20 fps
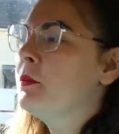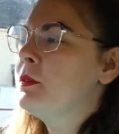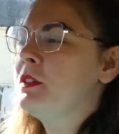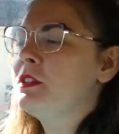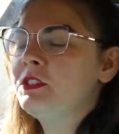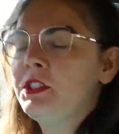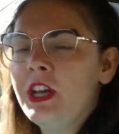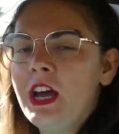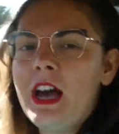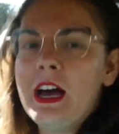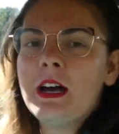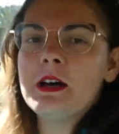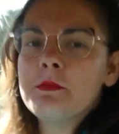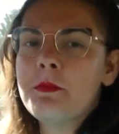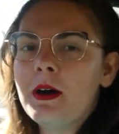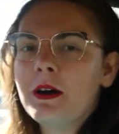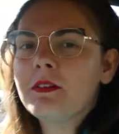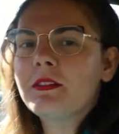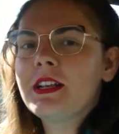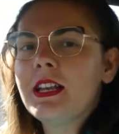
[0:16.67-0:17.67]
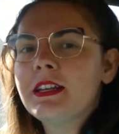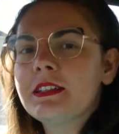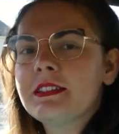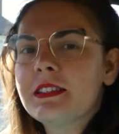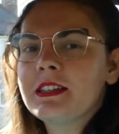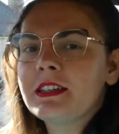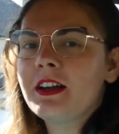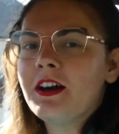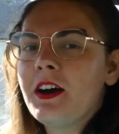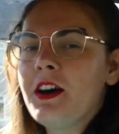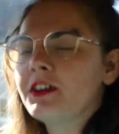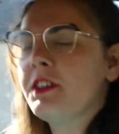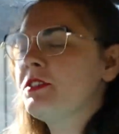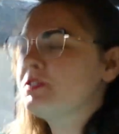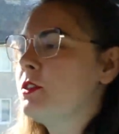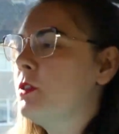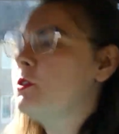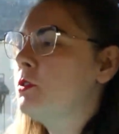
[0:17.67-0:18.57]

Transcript: with chat about classic cars,